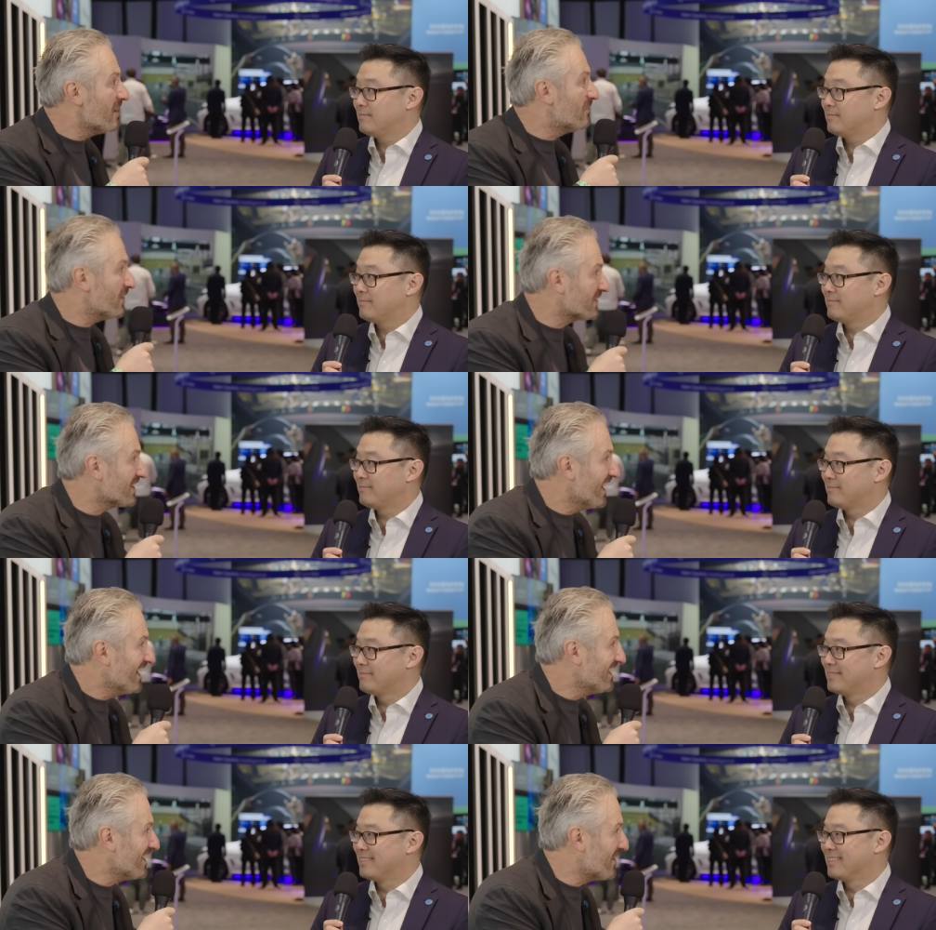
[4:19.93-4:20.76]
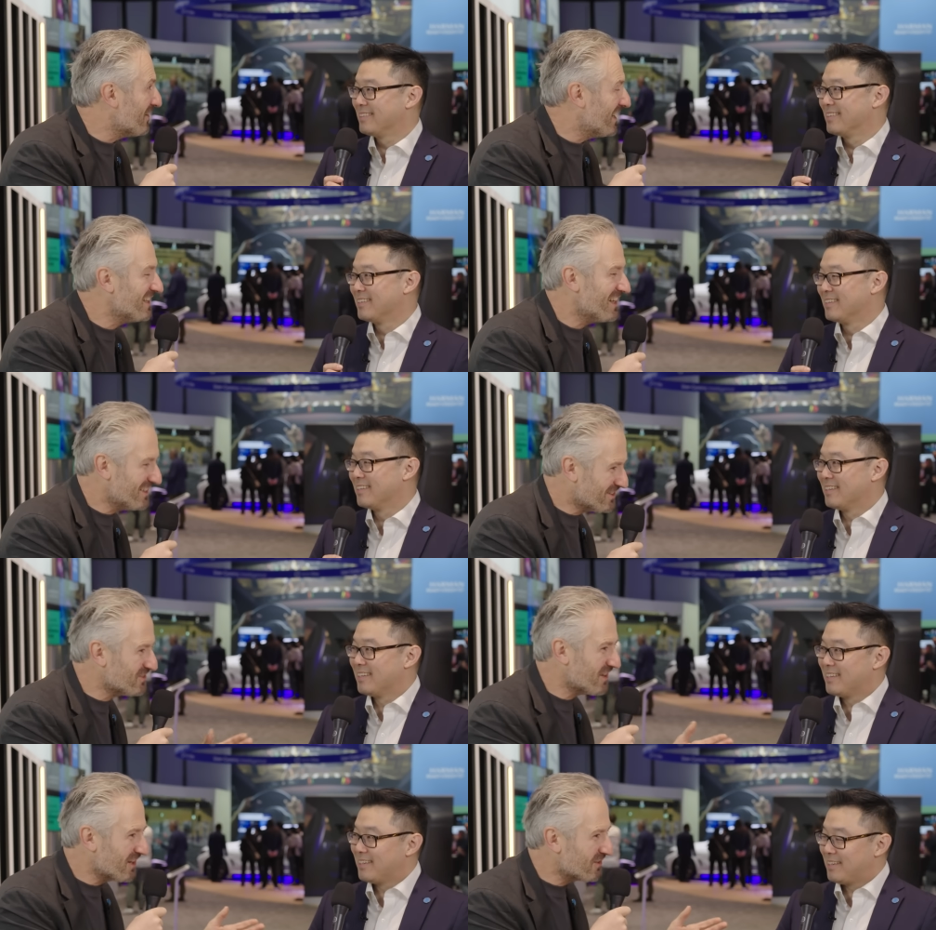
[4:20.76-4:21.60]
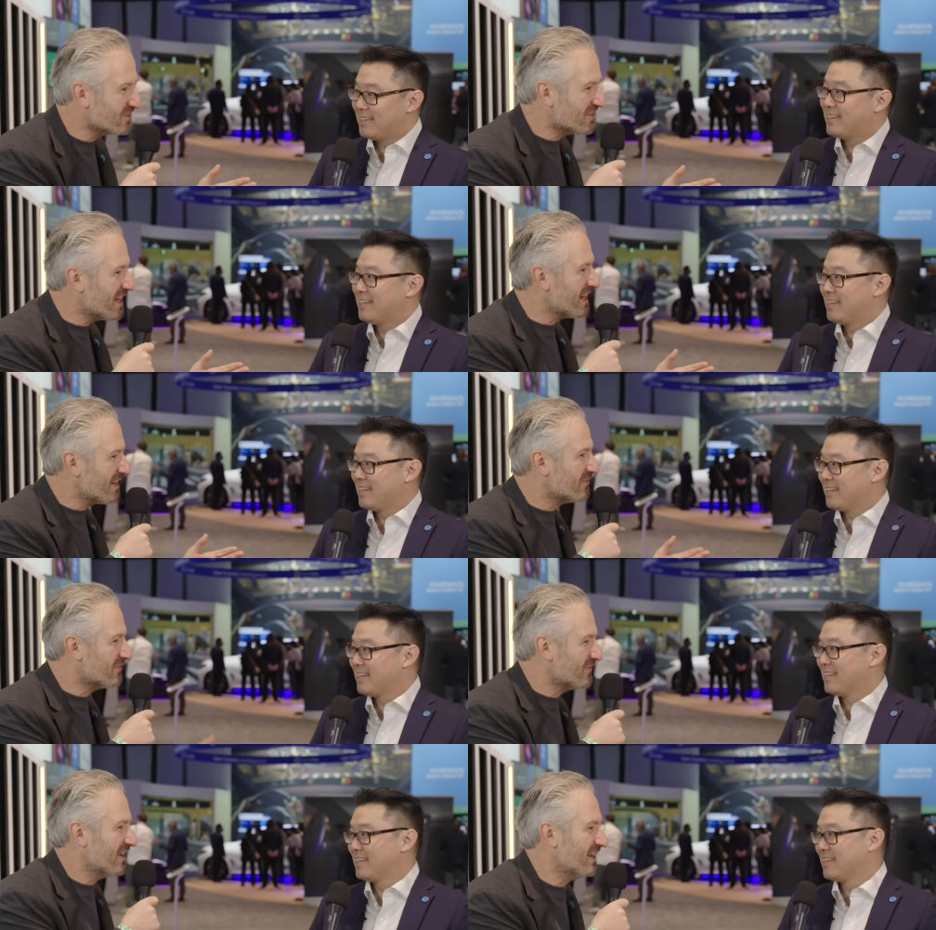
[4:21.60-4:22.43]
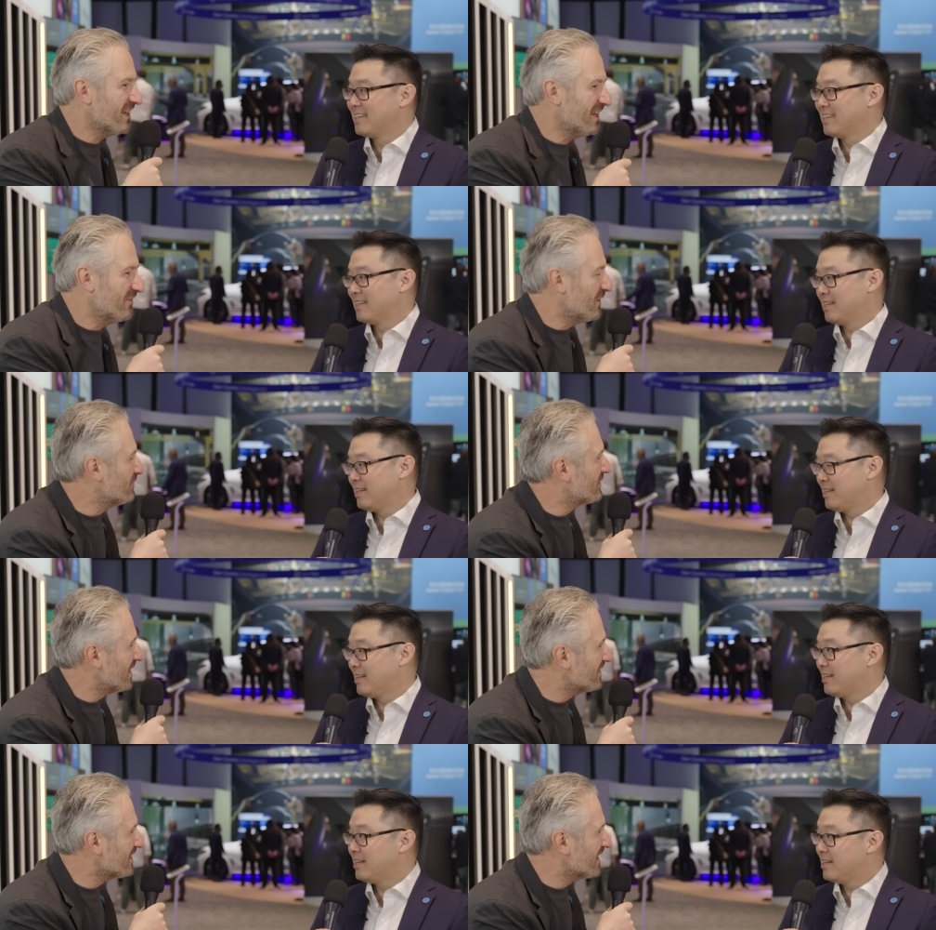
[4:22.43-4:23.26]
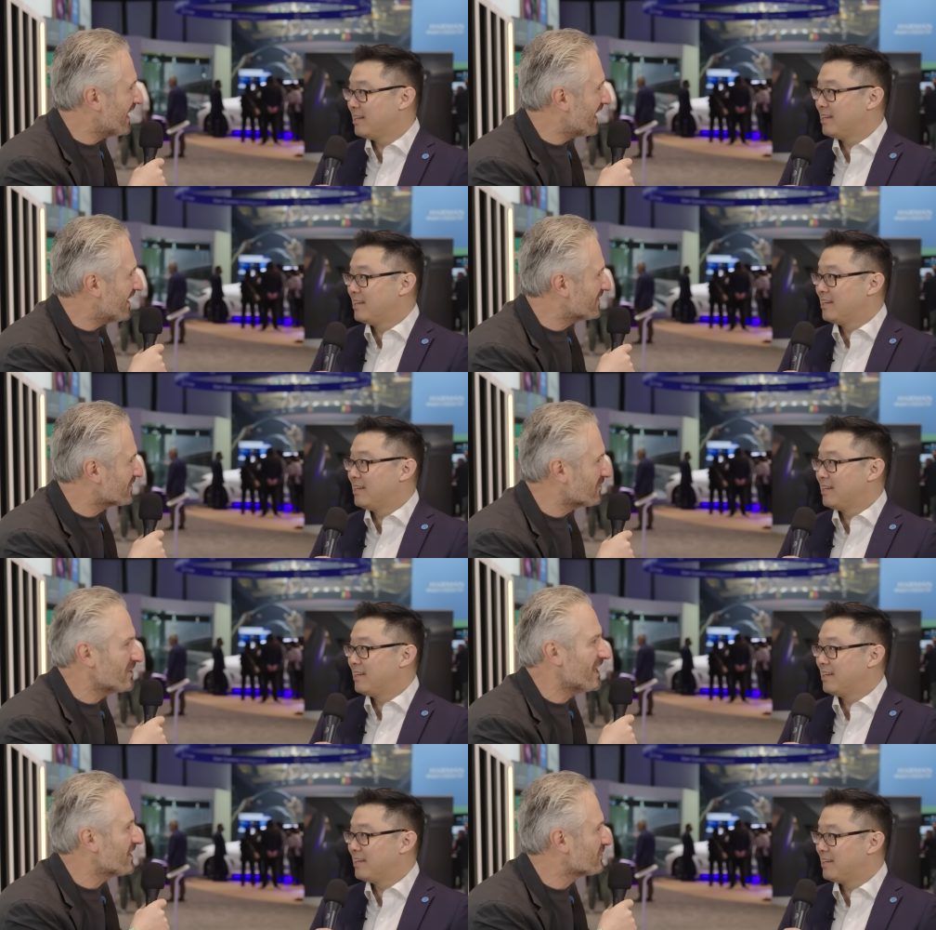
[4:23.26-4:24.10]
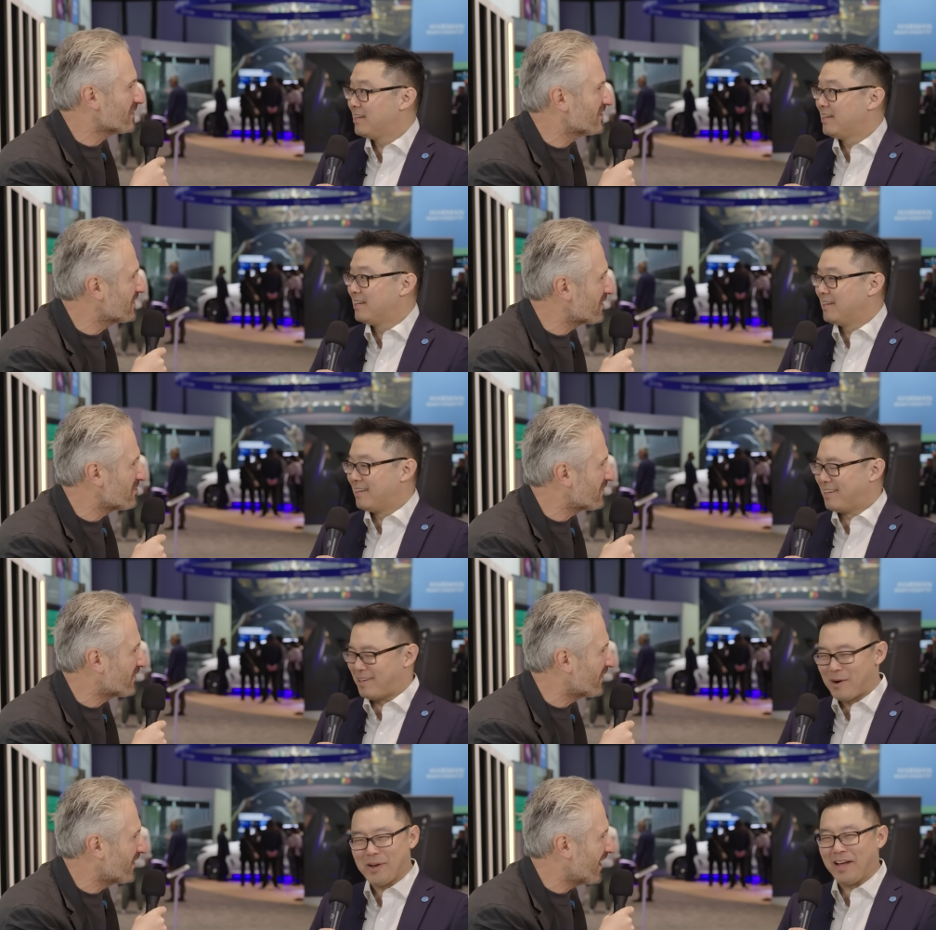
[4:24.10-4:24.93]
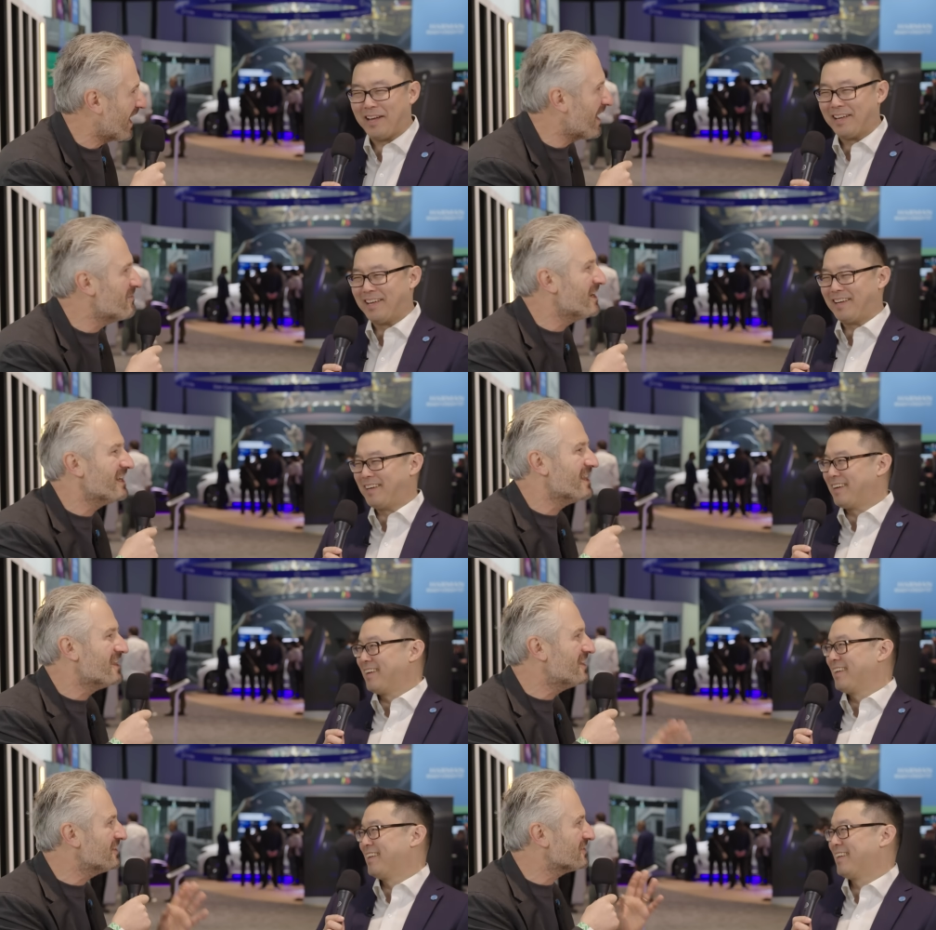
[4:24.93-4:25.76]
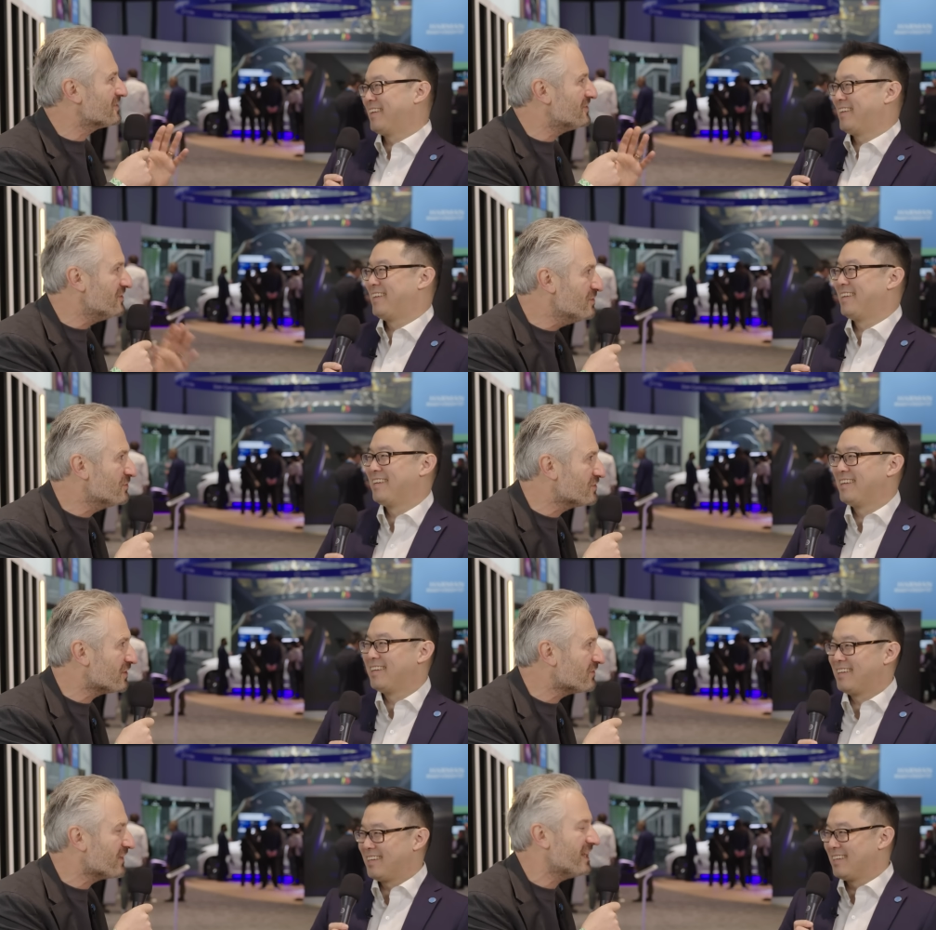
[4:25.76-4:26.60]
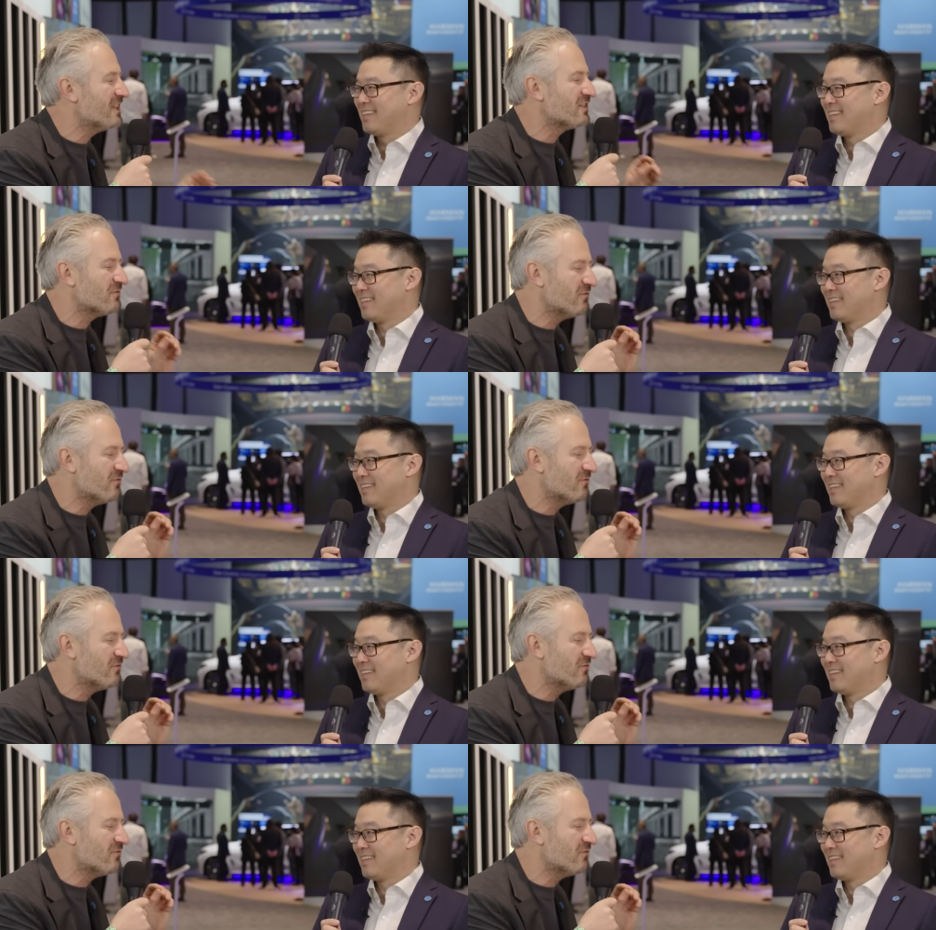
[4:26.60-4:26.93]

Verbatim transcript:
Speaker 1: But, you know, it, there's all saying, if, uh, if it was easy, somebody else would have done it before. Yeah. I mean, this is new stuff. It's